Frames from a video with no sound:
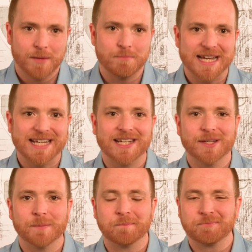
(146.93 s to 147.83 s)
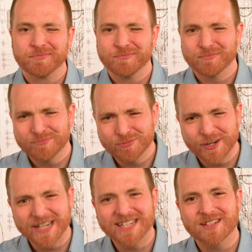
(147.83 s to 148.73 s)
making him
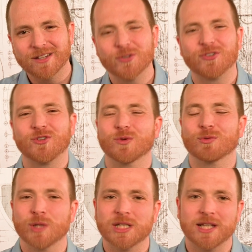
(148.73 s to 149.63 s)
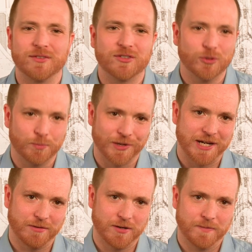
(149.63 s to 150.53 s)
pretty close to a real-life
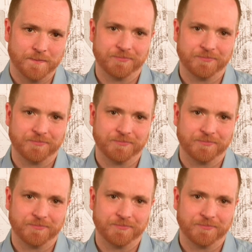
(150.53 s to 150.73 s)
superhero.